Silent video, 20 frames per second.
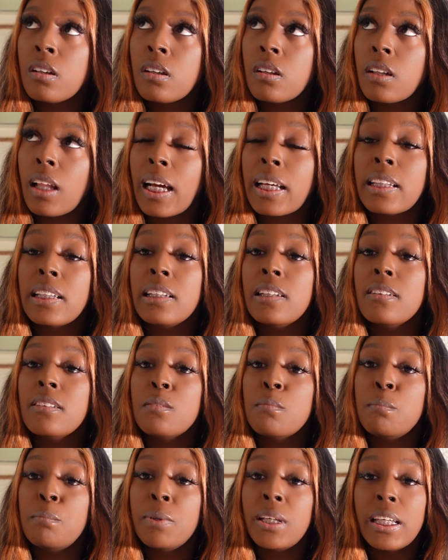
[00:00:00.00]
Like these
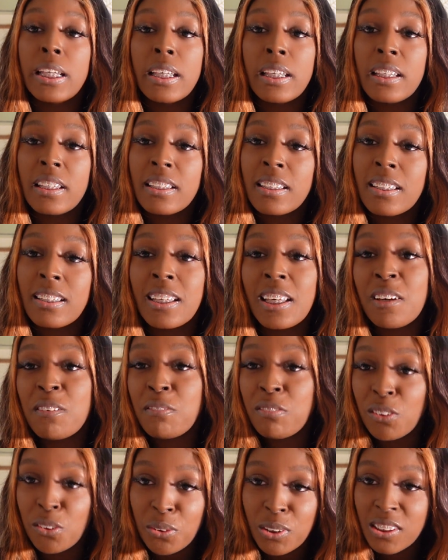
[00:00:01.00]
big
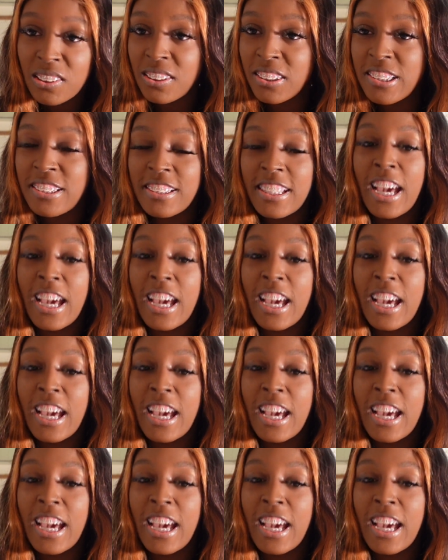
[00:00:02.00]
influencers